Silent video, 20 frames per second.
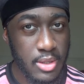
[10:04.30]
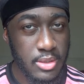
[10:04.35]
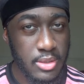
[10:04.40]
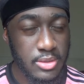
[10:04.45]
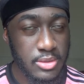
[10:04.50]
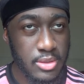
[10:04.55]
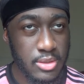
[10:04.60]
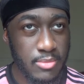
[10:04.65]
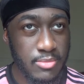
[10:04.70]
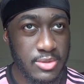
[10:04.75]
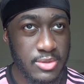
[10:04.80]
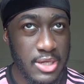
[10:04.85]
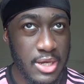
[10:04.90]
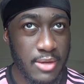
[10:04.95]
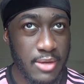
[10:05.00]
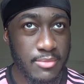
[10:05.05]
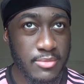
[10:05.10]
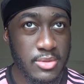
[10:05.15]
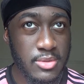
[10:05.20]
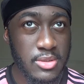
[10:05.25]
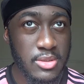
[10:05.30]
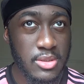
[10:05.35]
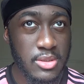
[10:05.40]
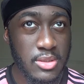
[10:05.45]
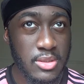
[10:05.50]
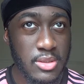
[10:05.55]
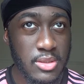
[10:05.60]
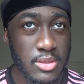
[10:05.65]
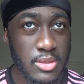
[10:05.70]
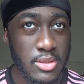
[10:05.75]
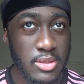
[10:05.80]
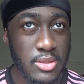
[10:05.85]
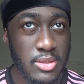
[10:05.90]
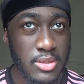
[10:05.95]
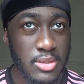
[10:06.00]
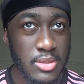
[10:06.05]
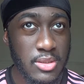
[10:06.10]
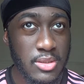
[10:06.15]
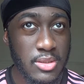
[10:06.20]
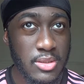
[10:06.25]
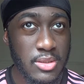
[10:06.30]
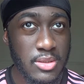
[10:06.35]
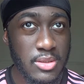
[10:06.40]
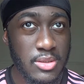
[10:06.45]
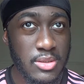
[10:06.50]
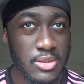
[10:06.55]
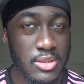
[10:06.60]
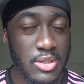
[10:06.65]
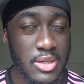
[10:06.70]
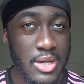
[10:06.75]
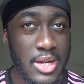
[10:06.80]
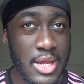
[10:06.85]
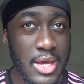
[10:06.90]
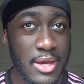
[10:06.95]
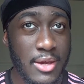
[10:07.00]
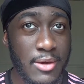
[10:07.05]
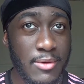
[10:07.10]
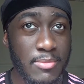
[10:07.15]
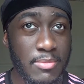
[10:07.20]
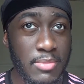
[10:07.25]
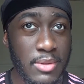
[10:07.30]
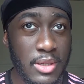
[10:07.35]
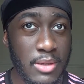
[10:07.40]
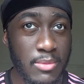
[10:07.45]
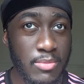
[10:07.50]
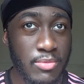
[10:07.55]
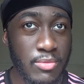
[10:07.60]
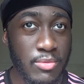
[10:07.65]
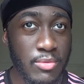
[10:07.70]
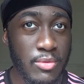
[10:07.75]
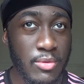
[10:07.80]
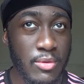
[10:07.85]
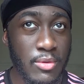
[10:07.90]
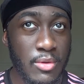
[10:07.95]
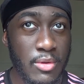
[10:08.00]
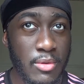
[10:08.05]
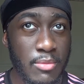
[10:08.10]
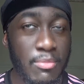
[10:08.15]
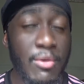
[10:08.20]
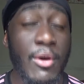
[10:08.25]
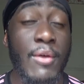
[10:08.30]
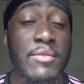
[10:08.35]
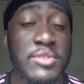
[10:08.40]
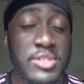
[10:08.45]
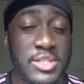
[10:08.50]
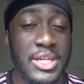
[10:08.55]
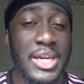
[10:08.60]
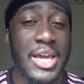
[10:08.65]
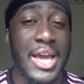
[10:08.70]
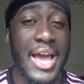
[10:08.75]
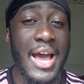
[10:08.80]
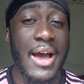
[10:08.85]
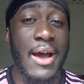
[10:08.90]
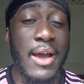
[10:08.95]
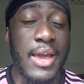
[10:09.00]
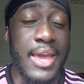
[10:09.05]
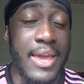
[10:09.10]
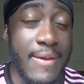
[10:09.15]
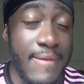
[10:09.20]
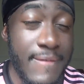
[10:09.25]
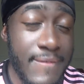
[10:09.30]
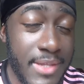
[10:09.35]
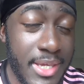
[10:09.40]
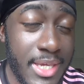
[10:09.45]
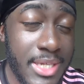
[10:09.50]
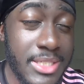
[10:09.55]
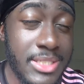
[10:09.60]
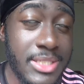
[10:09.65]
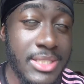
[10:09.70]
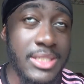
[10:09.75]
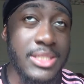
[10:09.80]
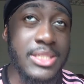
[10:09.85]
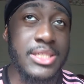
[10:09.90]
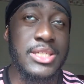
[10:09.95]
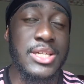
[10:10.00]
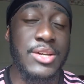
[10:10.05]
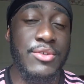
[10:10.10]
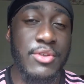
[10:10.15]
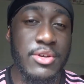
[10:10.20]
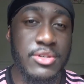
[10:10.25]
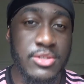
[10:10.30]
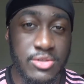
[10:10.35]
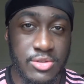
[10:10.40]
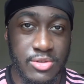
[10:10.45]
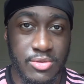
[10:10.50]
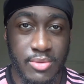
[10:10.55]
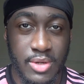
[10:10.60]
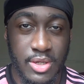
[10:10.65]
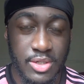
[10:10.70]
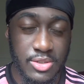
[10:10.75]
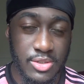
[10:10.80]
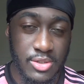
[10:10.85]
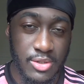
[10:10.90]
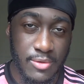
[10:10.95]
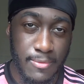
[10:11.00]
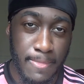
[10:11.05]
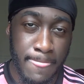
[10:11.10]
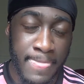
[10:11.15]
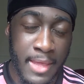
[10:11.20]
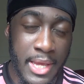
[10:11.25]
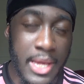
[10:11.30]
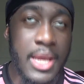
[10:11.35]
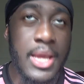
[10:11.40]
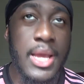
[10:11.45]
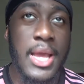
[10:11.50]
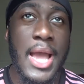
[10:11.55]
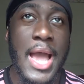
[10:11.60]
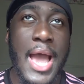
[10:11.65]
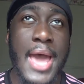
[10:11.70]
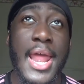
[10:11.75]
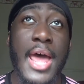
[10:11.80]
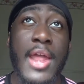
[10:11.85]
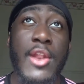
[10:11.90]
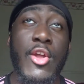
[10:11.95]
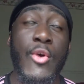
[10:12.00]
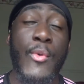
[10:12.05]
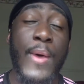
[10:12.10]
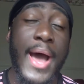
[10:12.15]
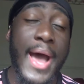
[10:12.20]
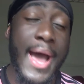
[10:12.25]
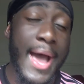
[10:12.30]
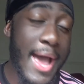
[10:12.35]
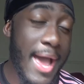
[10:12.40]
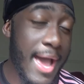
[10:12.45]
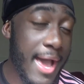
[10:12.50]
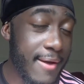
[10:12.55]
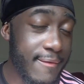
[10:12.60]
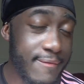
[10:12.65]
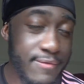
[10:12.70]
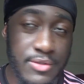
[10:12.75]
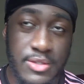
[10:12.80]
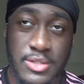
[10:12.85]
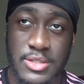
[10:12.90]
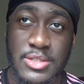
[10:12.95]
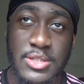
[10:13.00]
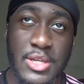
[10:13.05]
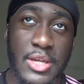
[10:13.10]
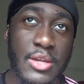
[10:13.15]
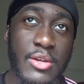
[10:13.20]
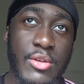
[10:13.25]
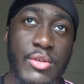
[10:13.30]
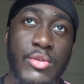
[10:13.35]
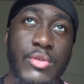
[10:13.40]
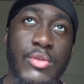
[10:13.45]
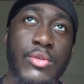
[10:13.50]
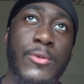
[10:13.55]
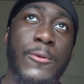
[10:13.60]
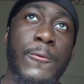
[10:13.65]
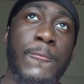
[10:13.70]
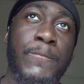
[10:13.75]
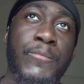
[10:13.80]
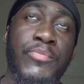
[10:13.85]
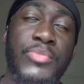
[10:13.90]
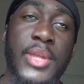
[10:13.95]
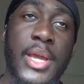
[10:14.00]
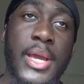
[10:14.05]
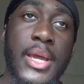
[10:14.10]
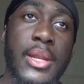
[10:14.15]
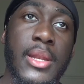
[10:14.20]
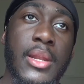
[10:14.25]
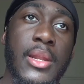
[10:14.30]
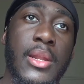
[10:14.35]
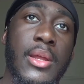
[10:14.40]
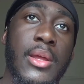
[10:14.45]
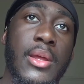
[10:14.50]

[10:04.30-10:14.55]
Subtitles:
sometimes to like people. But obviously, if this is a serious situation and I know I have to say no, then